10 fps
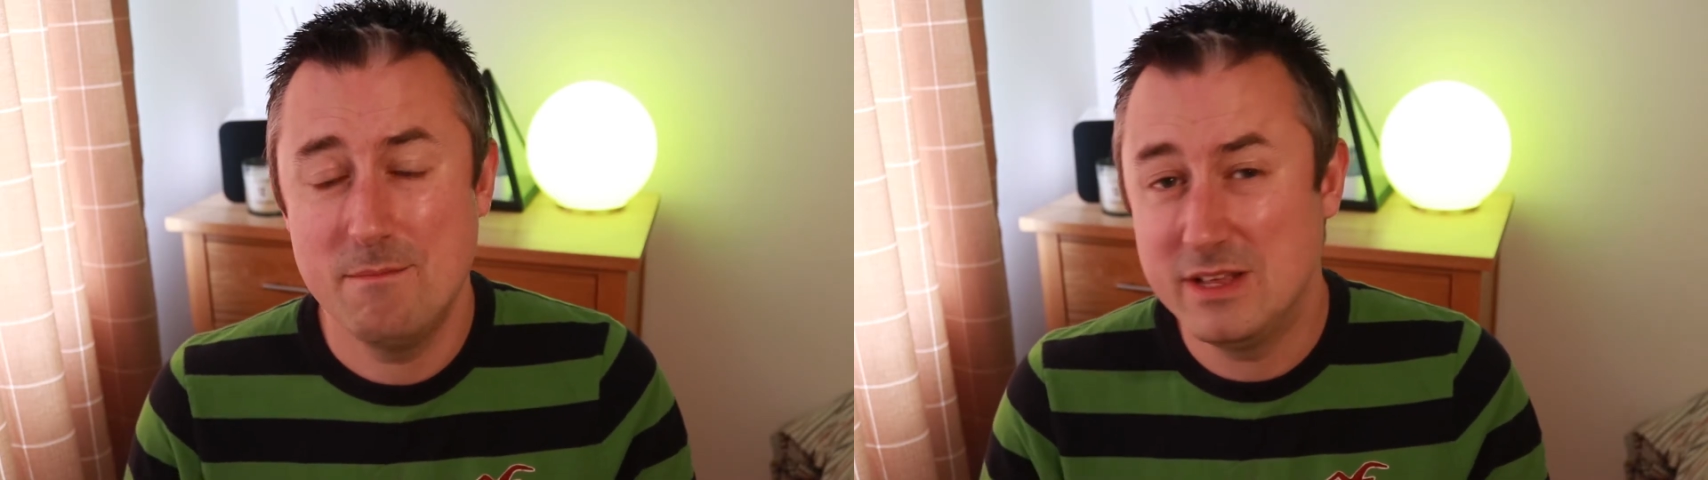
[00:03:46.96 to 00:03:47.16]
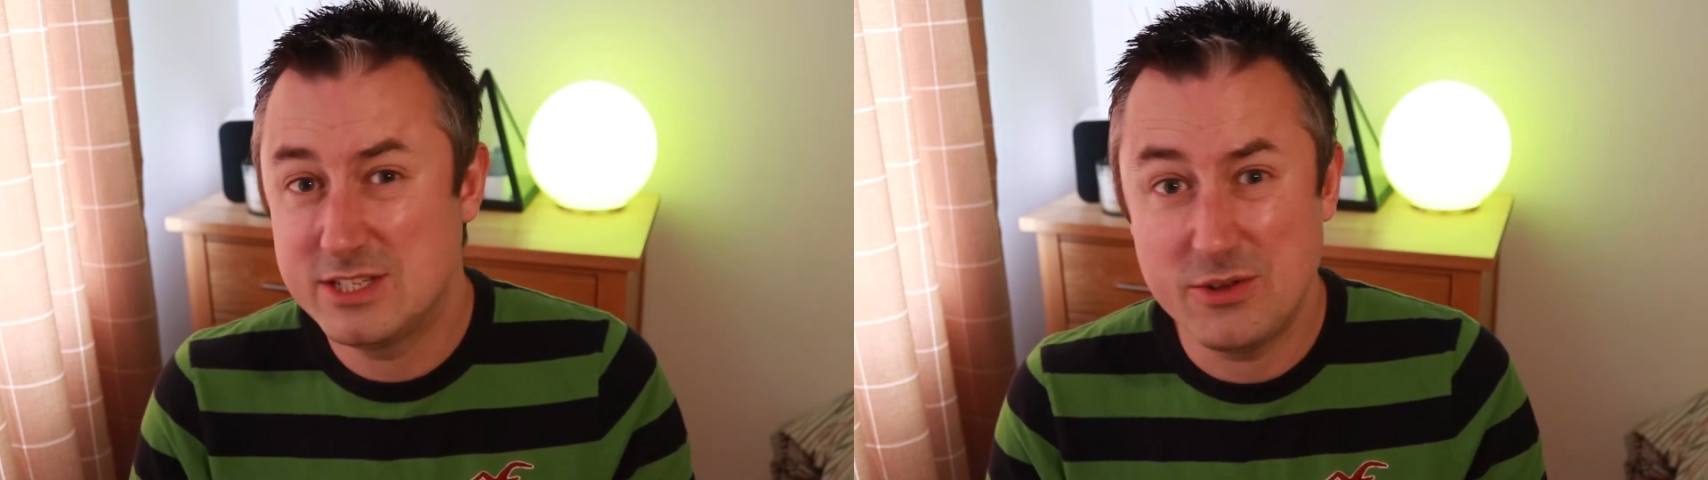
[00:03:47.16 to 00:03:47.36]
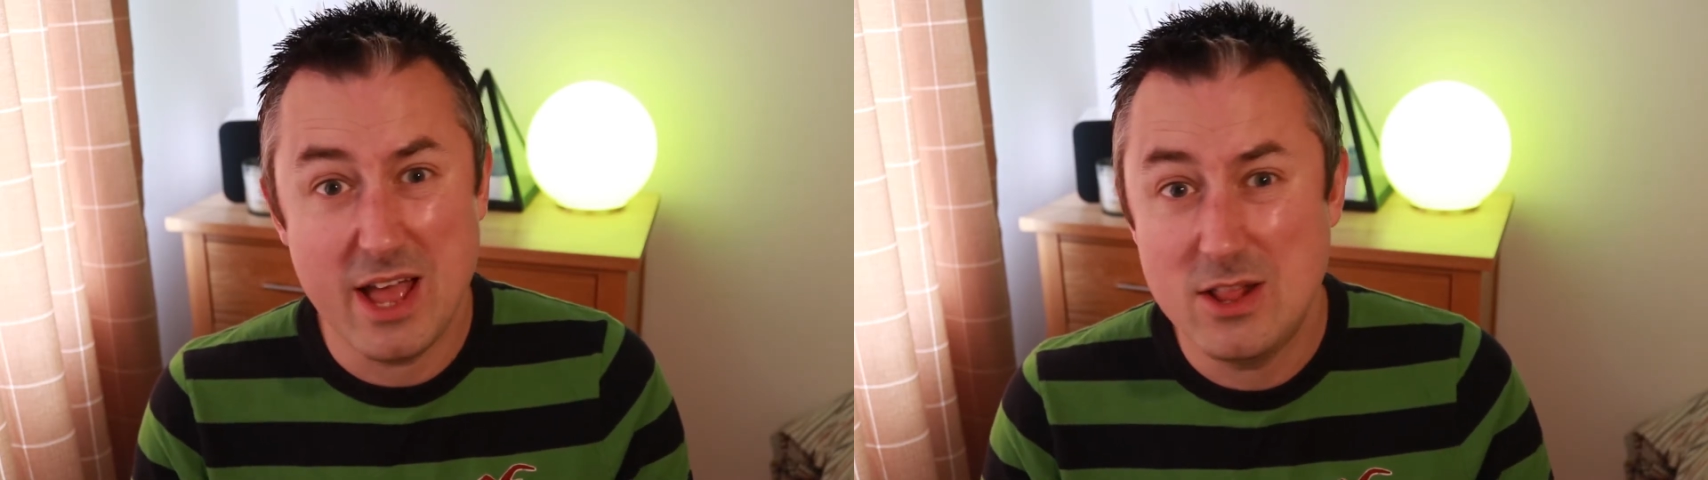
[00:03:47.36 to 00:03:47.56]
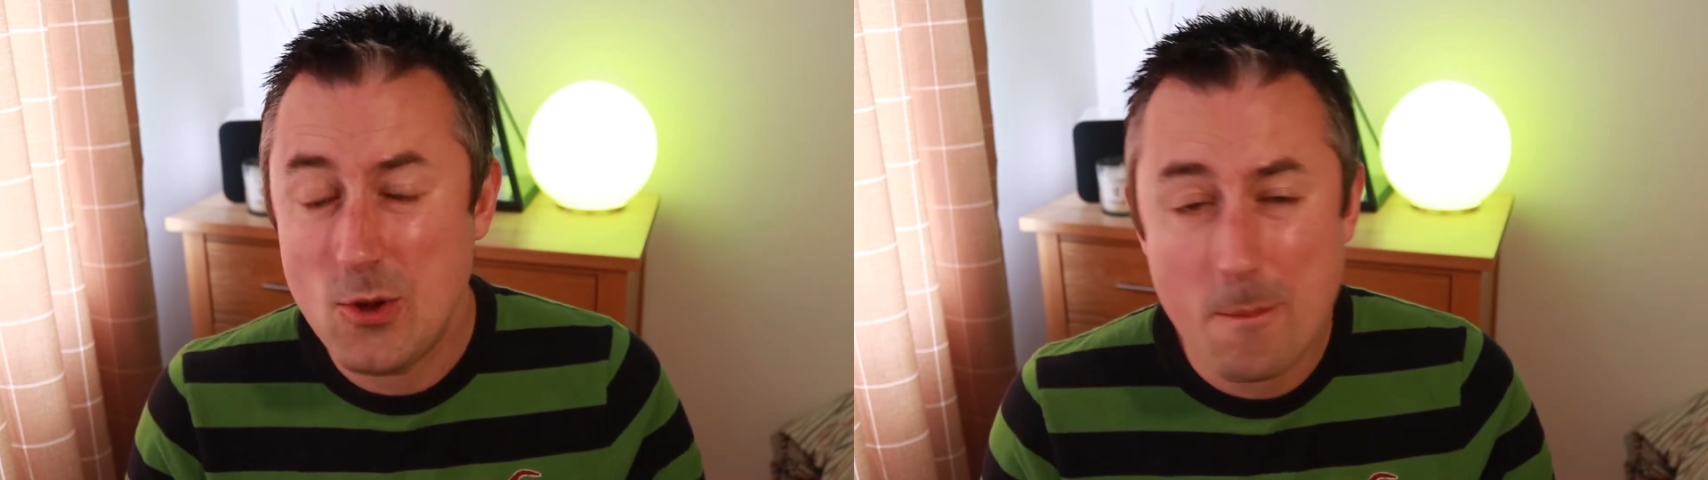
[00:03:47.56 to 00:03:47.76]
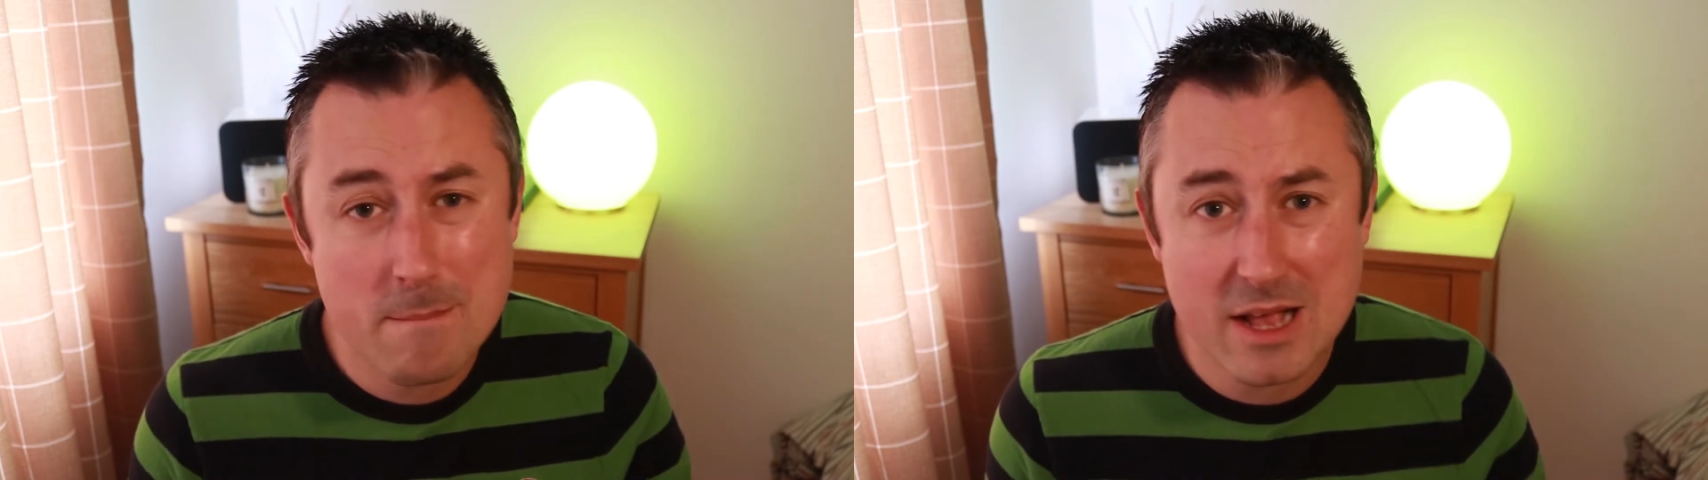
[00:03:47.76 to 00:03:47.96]
So yeah,
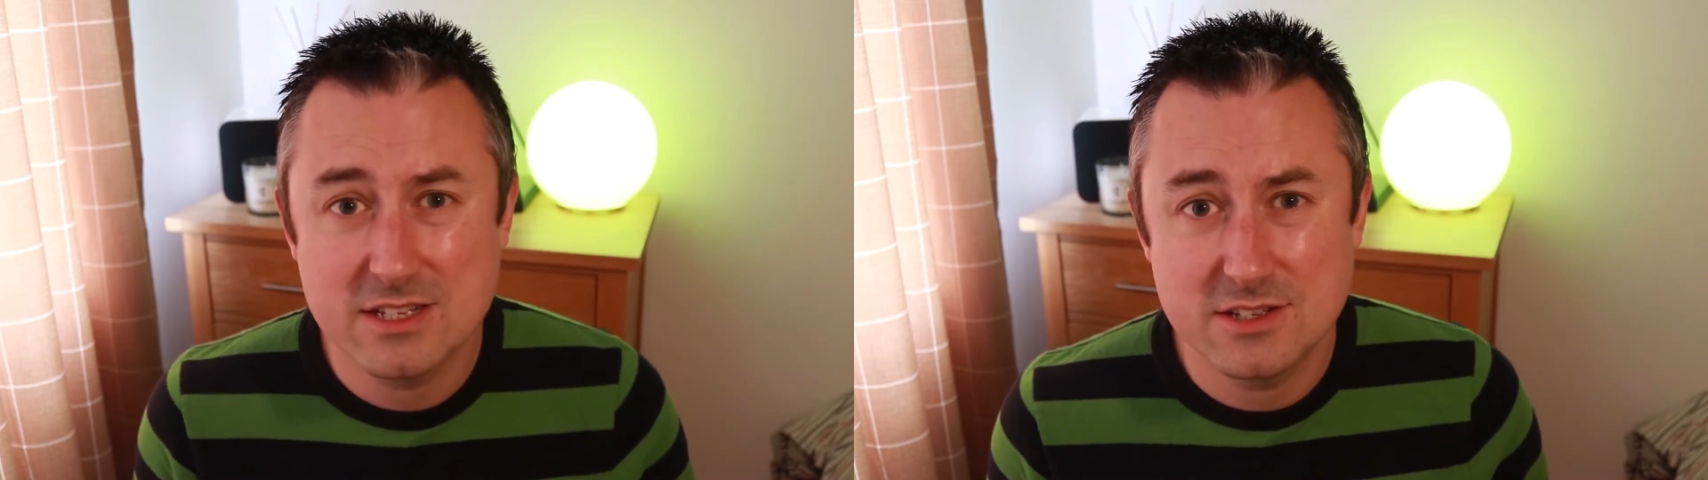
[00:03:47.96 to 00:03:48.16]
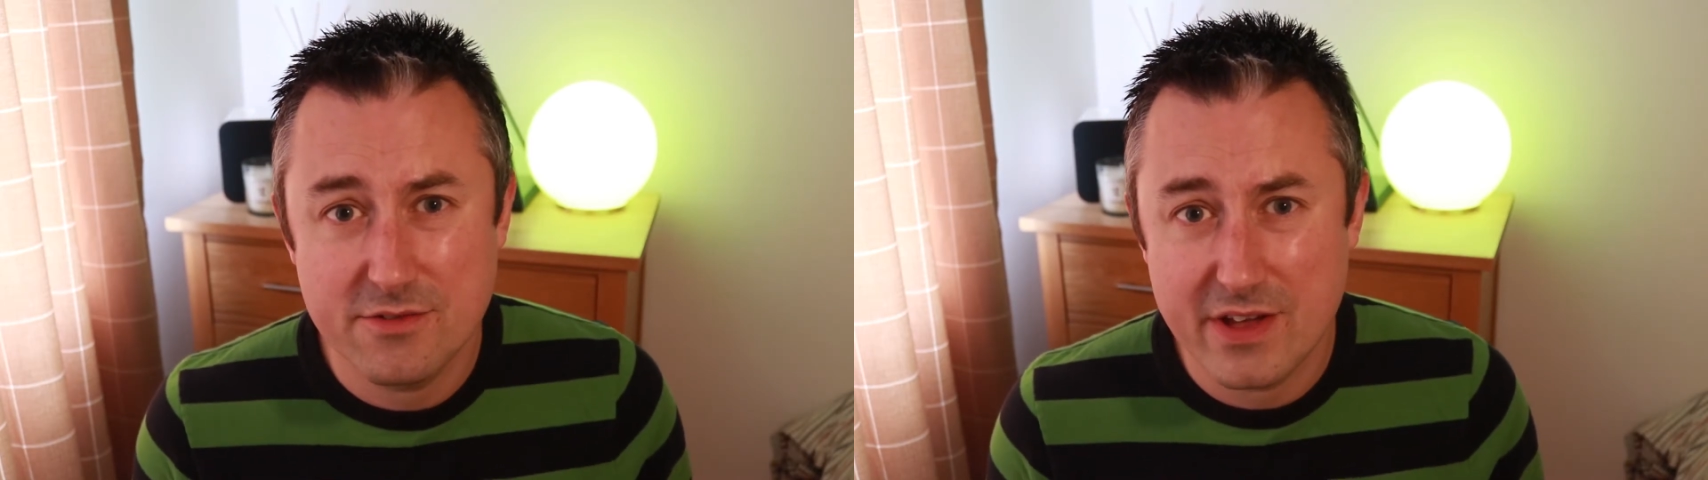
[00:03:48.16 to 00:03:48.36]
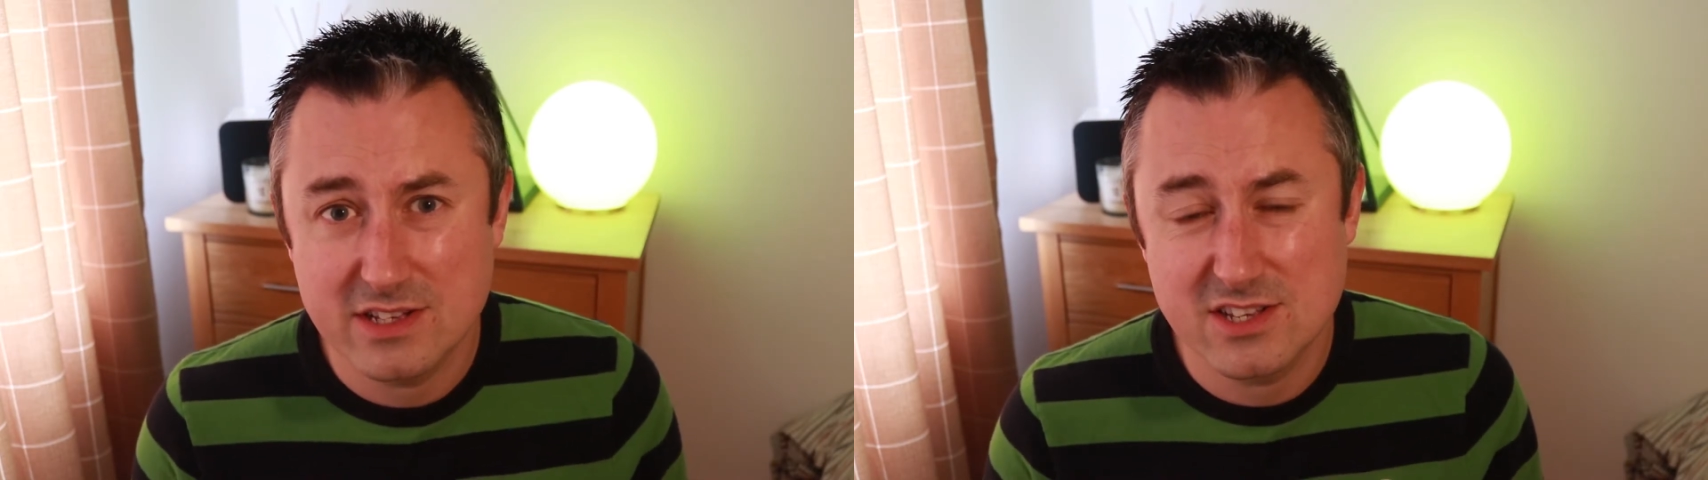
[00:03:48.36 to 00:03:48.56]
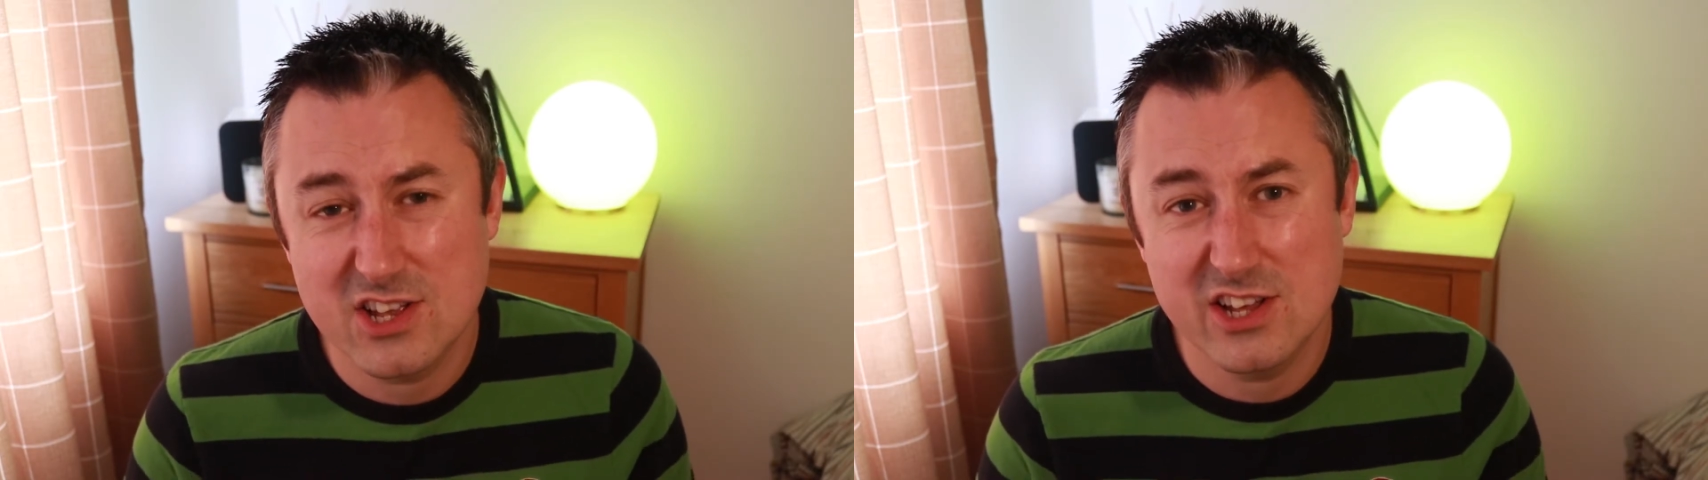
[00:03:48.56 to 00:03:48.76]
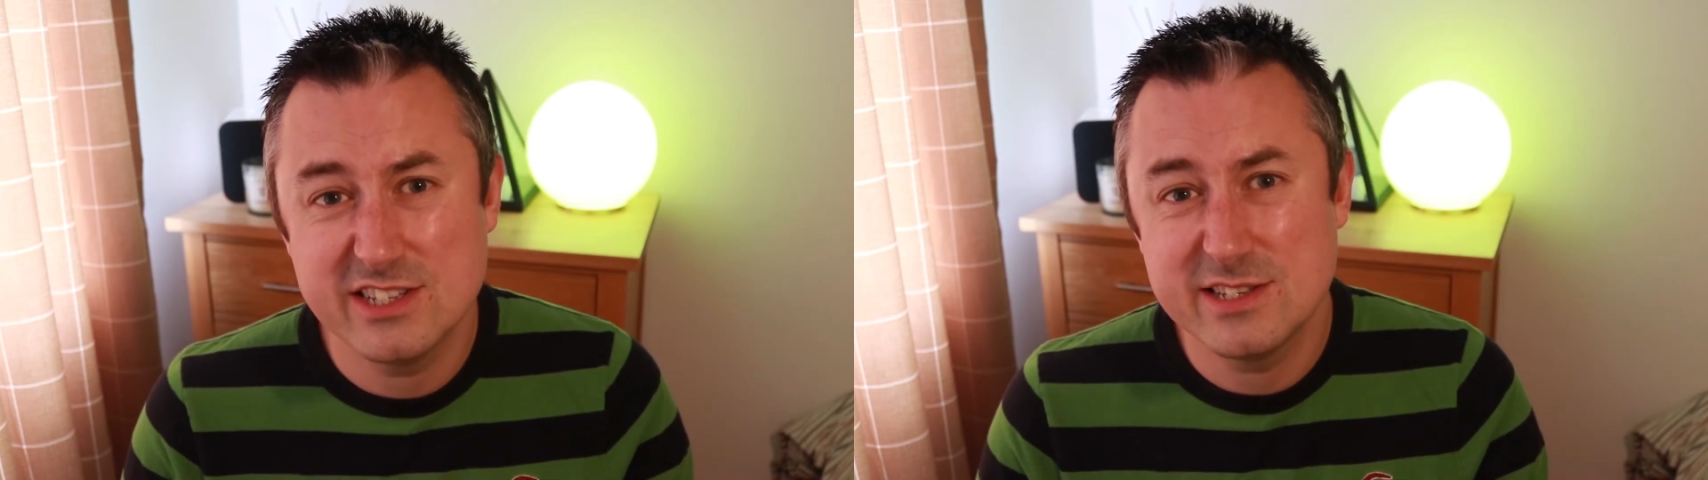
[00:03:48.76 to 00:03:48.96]
not masses of
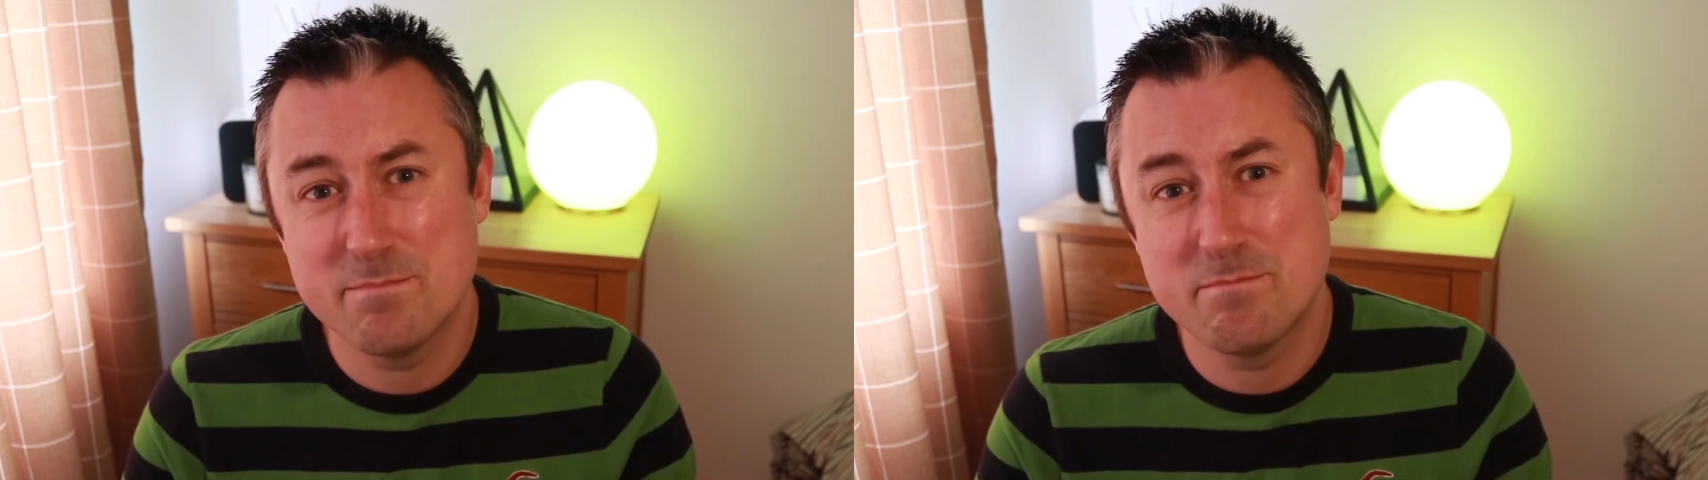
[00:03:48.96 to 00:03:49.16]
exercise,